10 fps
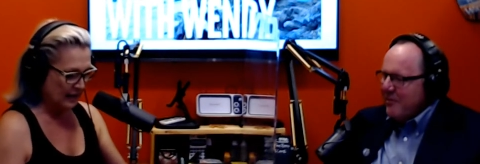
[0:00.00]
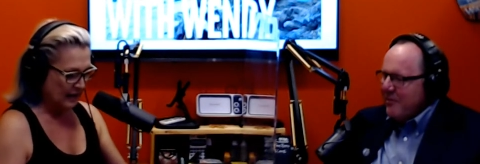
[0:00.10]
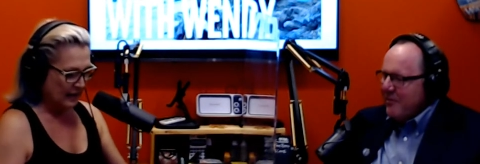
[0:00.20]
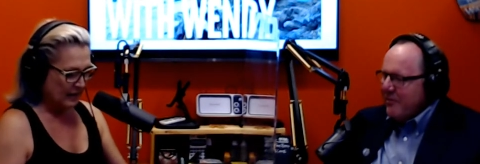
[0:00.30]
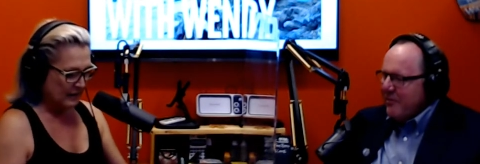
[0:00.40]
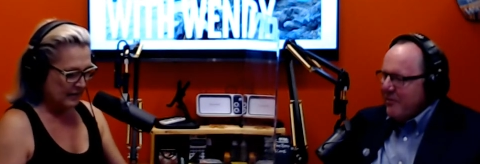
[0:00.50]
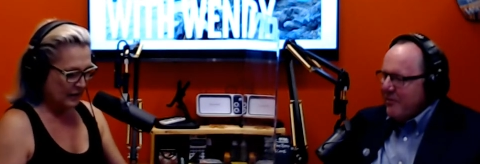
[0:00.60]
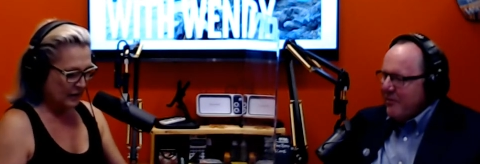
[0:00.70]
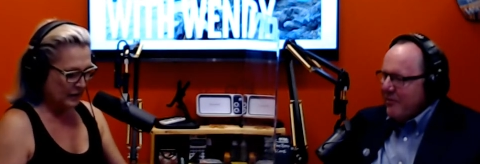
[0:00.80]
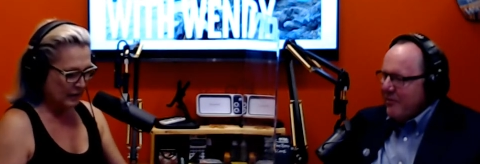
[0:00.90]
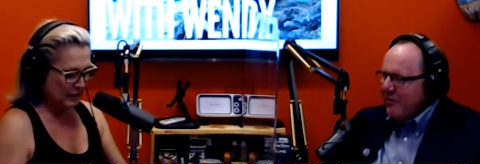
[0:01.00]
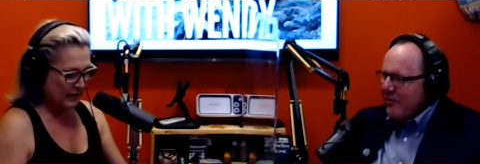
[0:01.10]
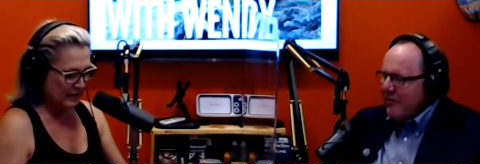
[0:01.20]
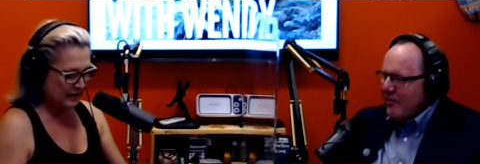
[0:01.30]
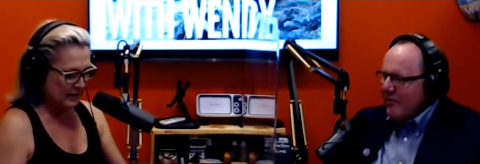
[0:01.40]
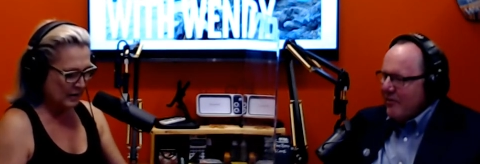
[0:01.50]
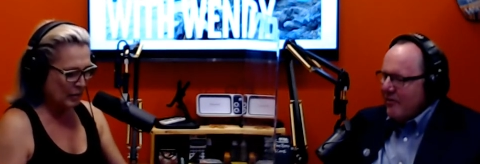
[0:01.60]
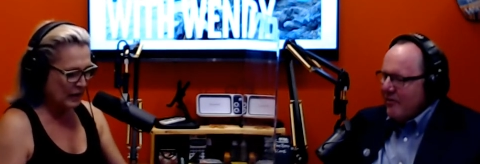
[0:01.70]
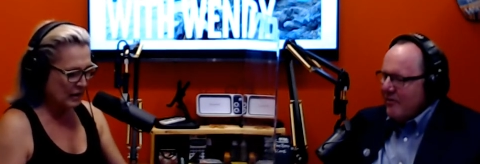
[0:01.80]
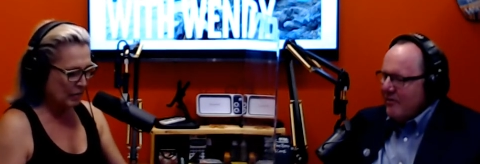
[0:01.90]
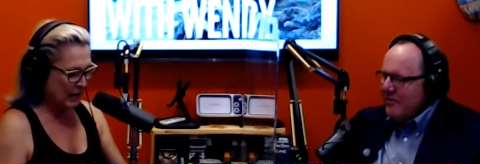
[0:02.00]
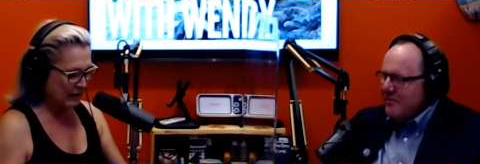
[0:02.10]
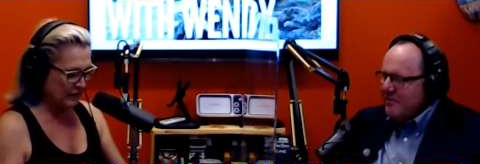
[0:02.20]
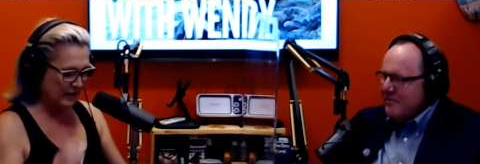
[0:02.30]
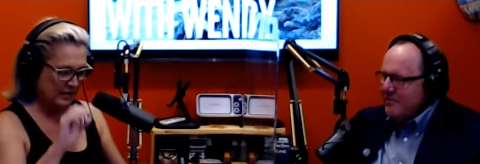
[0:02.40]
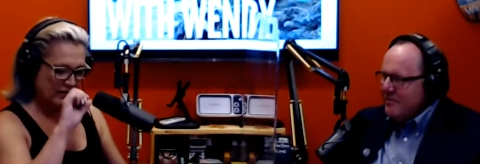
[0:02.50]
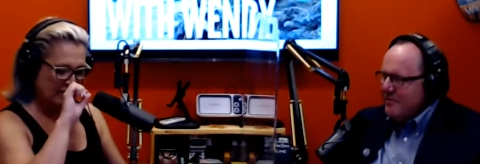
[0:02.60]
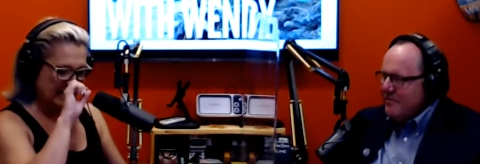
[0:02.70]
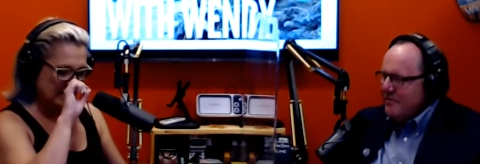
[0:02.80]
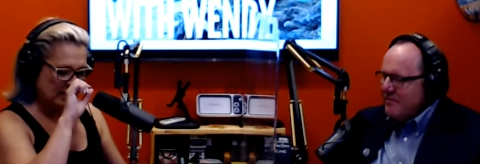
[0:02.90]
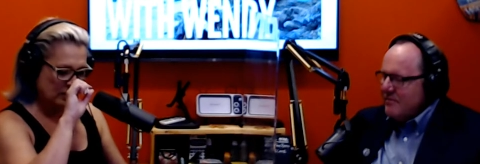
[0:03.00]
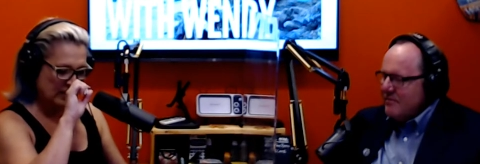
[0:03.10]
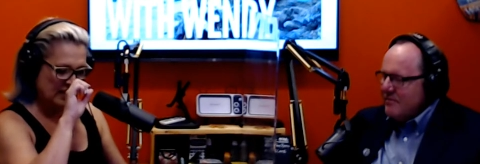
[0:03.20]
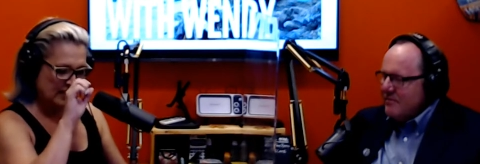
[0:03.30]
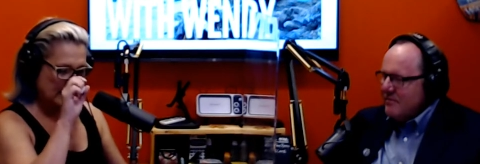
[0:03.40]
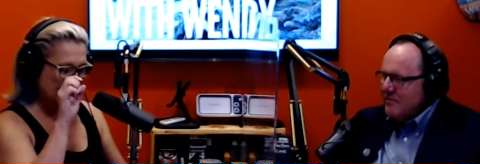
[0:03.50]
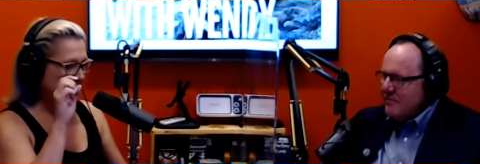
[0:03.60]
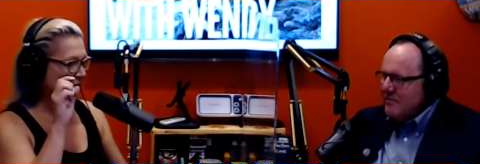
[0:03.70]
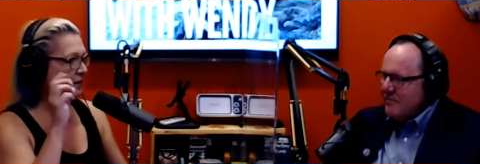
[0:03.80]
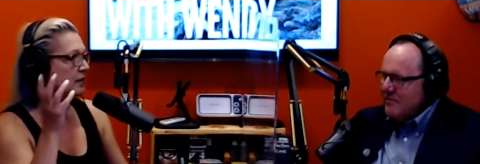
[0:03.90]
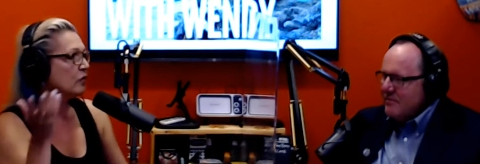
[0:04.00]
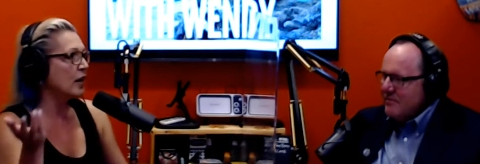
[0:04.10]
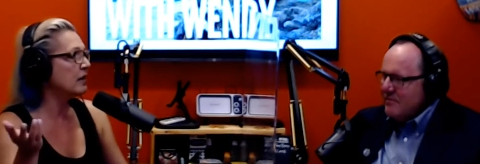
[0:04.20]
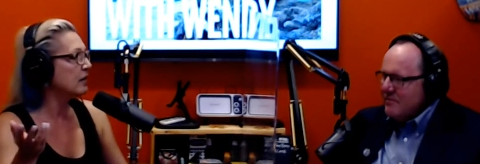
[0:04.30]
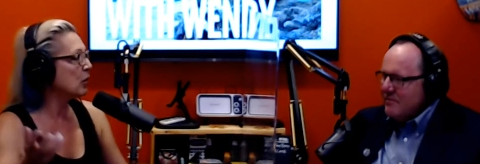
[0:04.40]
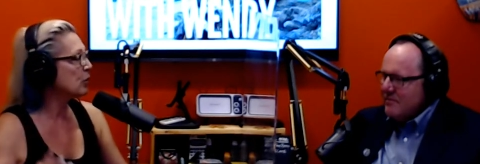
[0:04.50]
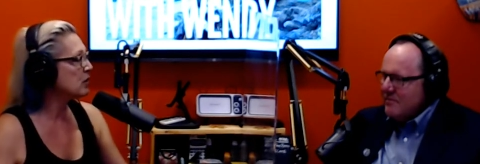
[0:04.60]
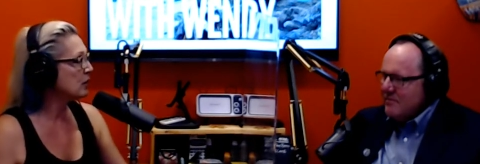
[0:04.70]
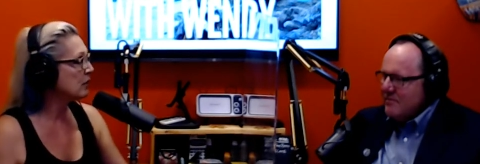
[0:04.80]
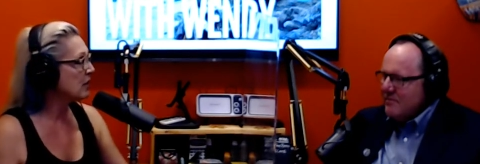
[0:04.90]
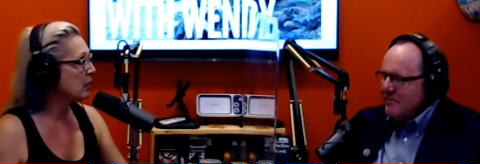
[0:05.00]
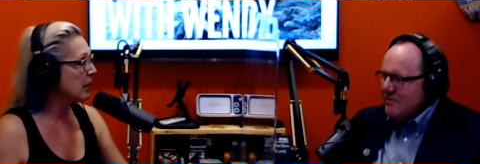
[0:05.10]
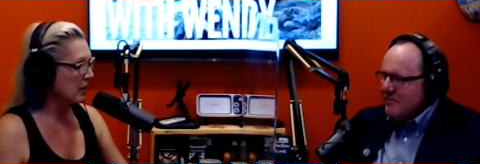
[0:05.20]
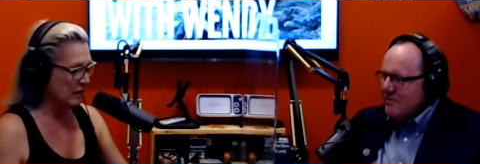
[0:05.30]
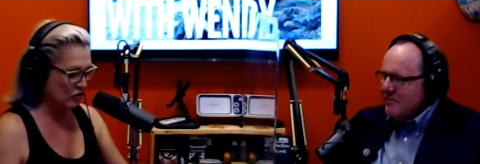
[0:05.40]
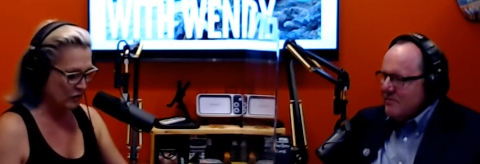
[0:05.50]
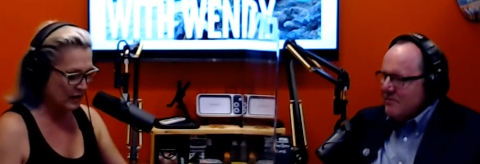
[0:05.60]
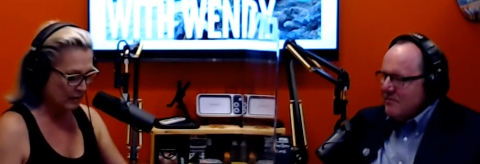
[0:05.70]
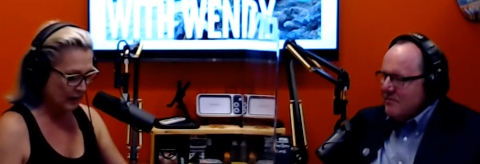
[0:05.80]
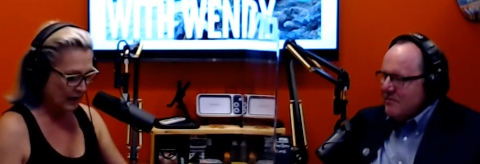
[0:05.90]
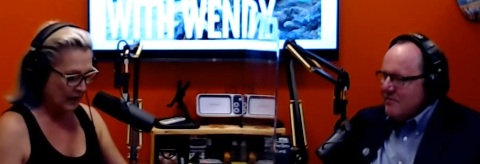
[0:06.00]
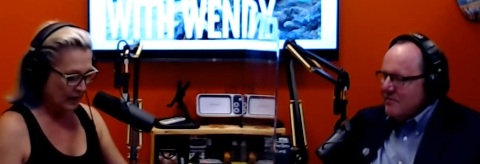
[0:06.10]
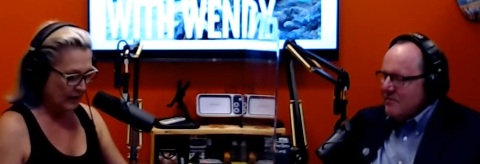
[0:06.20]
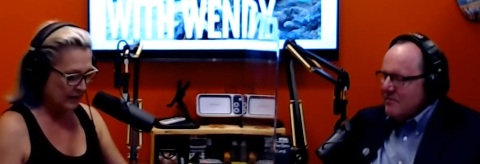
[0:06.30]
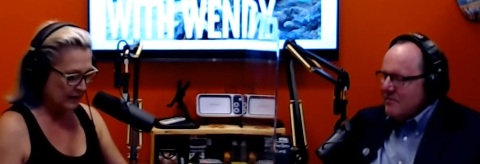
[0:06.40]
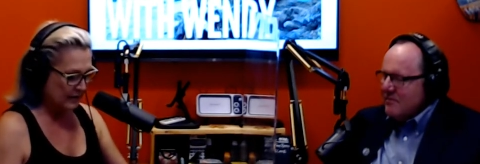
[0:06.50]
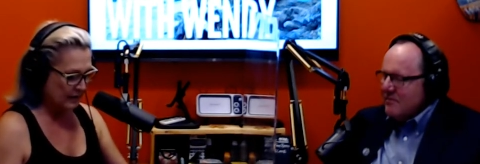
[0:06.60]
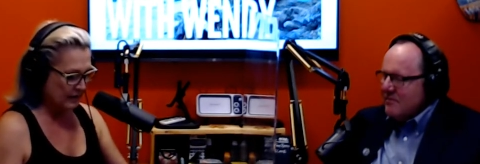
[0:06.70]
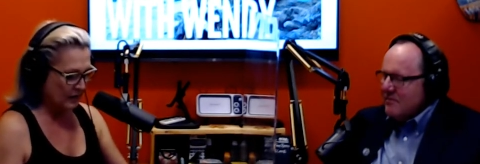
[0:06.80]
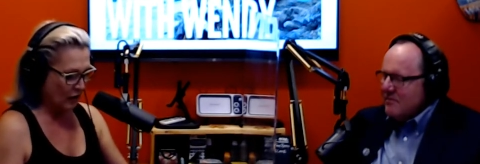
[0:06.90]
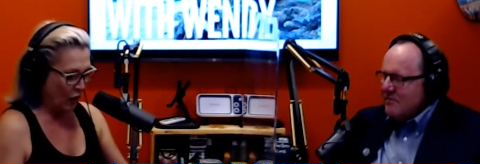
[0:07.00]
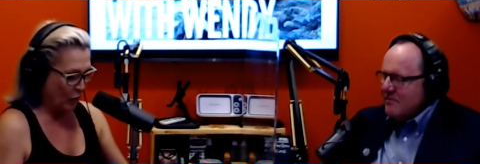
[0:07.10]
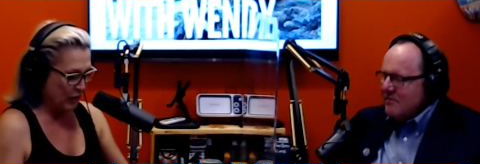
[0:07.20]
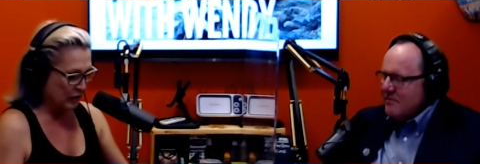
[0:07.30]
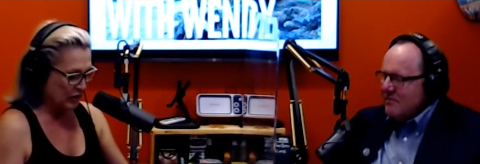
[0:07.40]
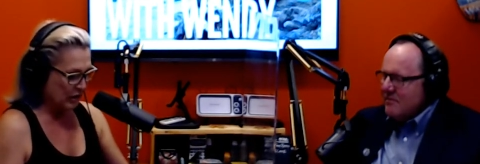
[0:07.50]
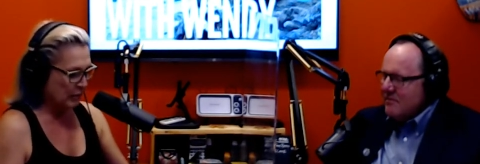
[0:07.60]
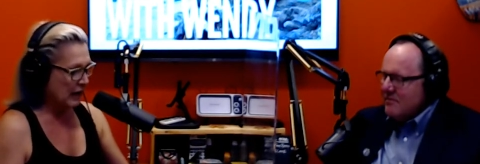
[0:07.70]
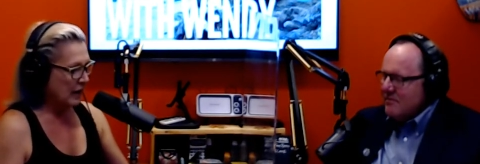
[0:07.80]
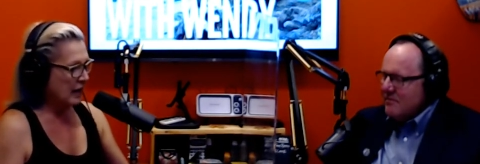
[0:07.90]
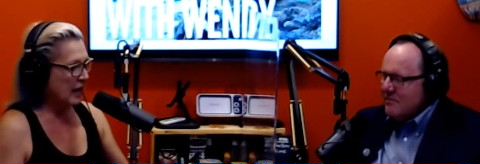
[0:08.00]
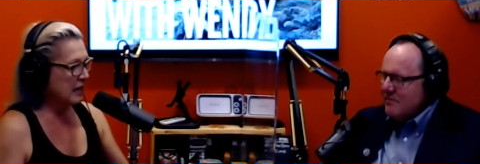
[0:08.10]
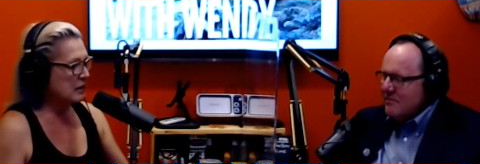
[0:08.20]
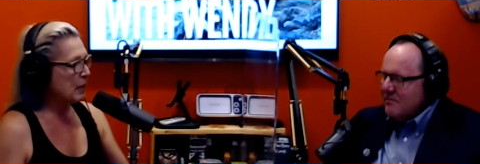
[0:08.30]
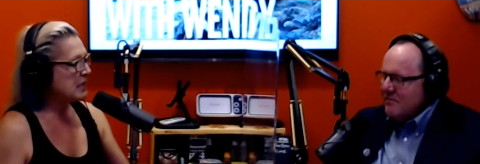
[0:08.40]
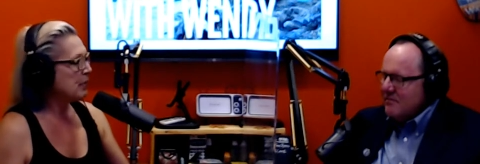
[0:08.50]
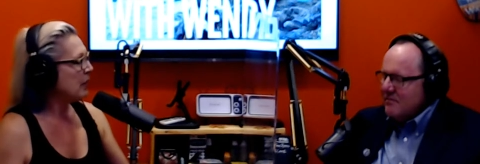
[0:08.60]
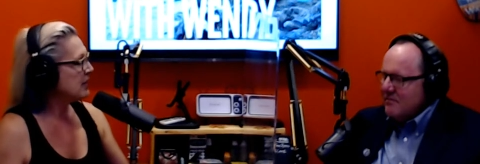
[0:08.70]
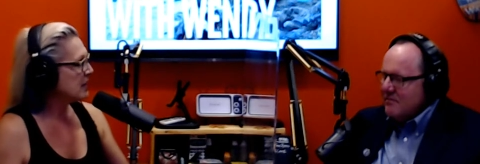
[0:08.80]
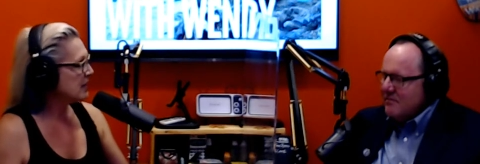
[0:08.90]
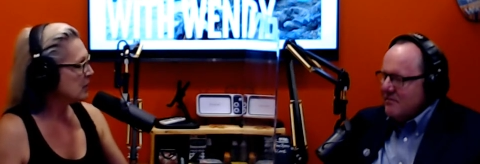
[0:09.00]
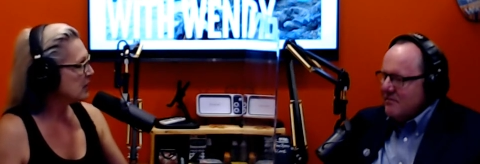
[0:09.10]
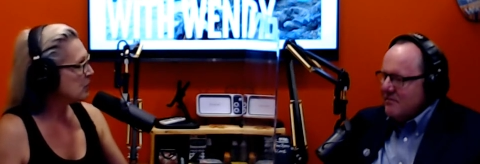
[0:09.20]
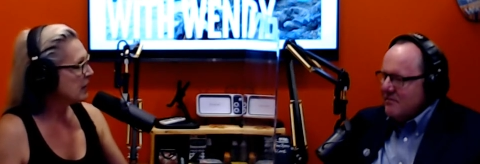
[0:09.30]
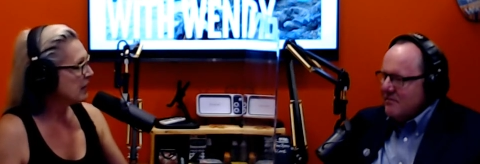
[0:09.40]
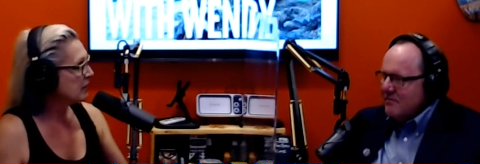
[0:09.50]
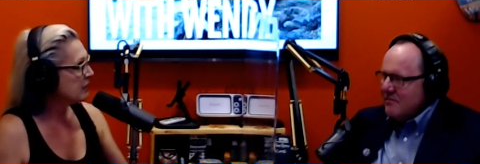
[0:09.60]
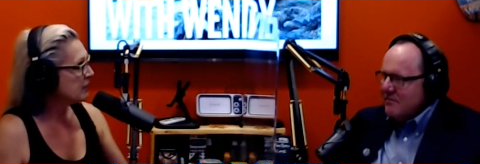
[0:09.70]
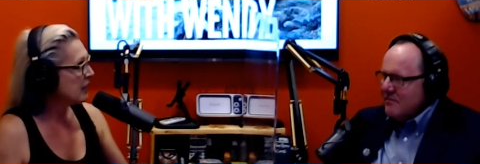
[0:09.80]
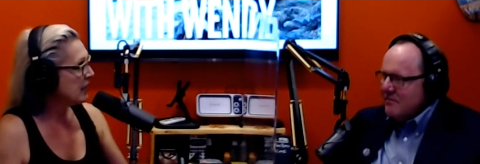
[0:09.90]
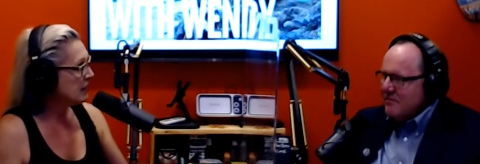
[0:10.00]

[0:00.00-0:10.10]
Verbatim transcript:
Speaker 1: So, and because so many of the benefits of investing in real estate and mm, frankly, the pursuit of the American dream is home ownership, and it depends upon the cities in which we live, right?